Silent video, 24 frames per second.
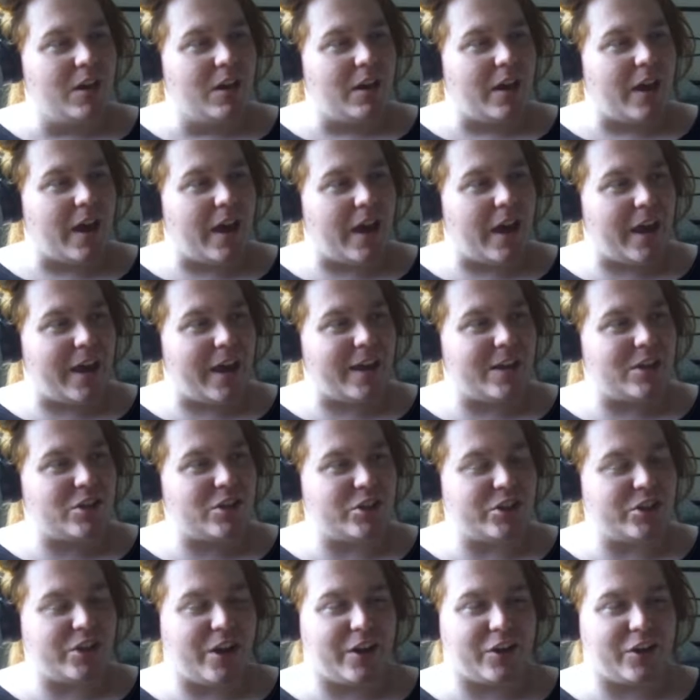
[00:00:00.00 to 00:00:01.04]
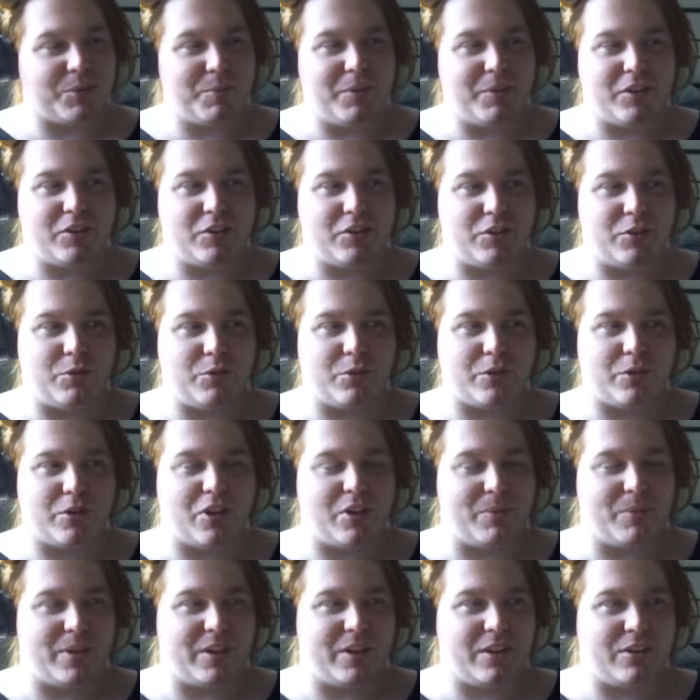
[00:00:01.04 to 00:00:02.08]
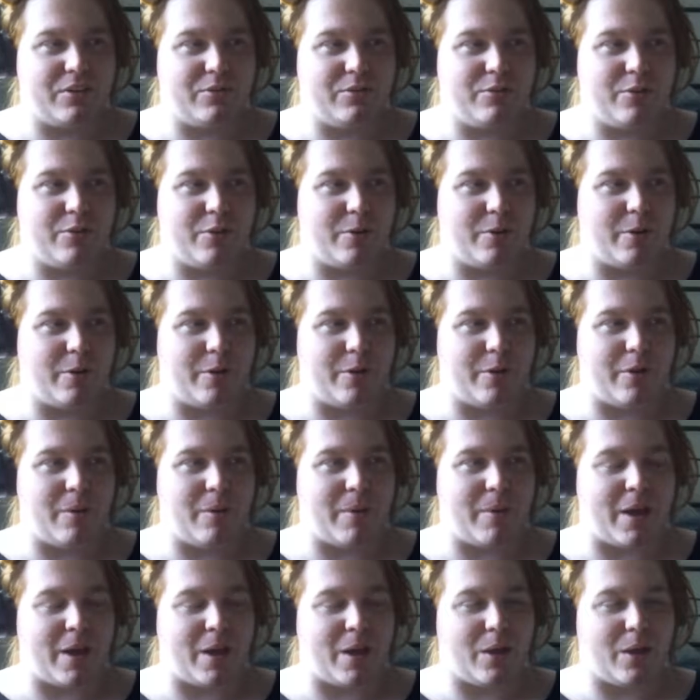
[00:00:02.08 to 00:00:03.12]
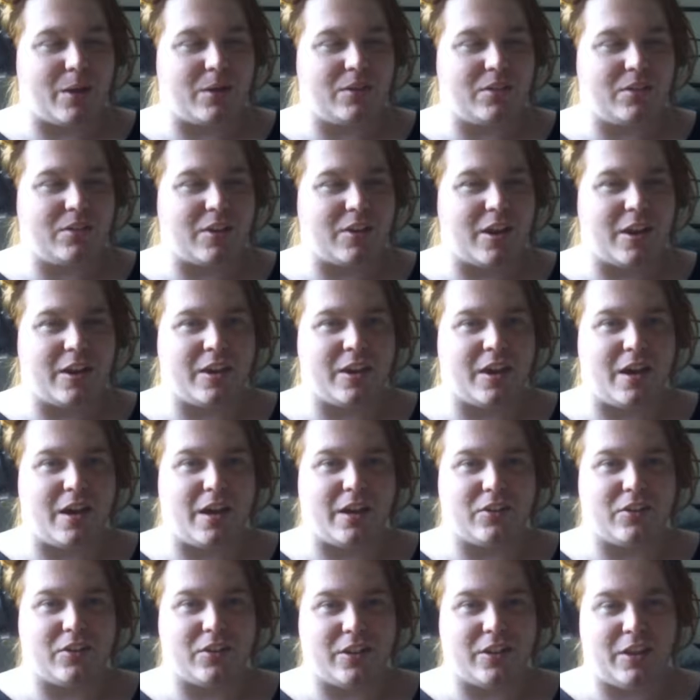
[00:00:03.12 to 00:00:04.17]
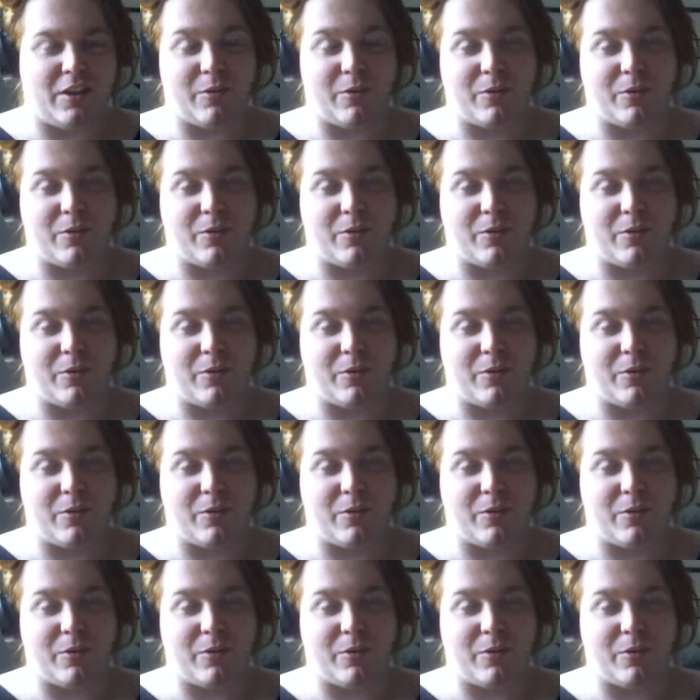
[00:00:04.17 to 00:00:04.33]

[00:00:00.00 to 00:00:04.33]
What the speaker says: and she asked me to do a comic for her about Descartes' theorem.